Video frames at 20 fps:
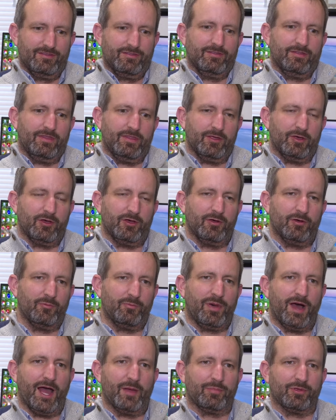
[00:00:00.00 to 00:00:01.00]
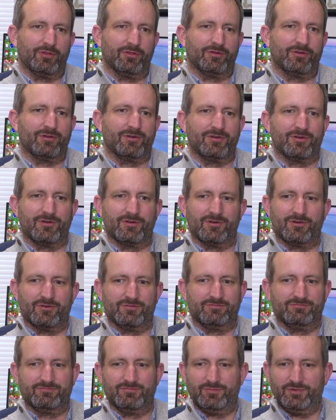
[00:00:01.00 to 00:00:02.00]
the
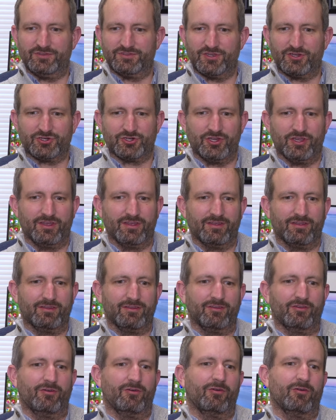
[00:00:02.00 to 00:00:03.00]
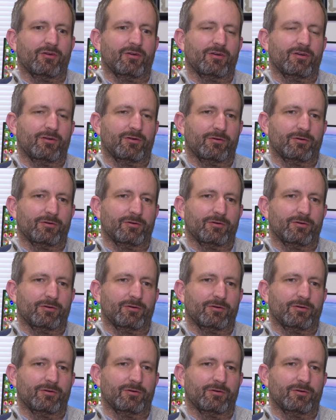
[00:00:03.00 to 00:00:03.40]
popular position or,